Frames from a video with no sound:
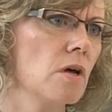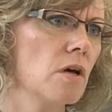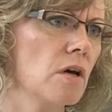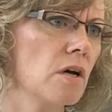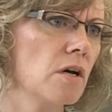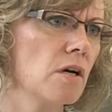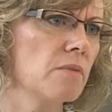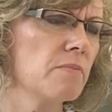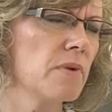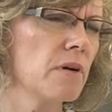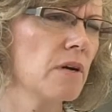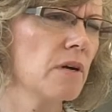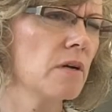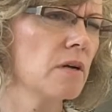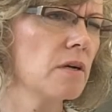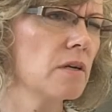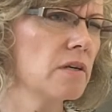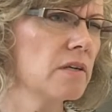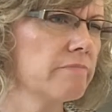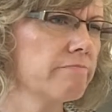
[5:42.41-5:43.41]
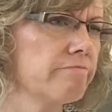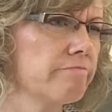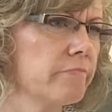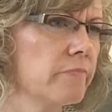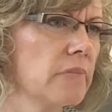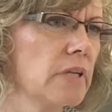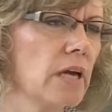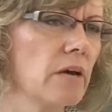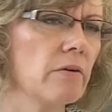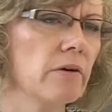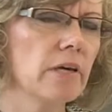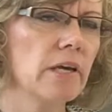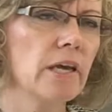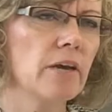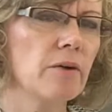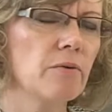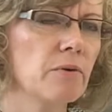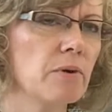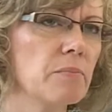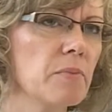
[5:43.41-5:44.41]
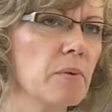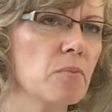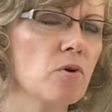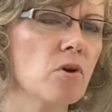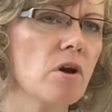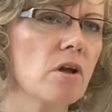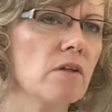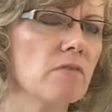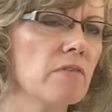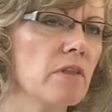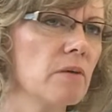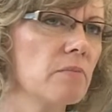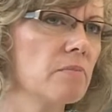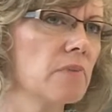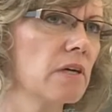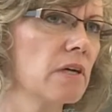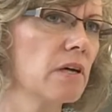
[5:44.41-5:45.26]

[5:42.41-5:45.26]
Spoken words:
Now I can't remember all of them,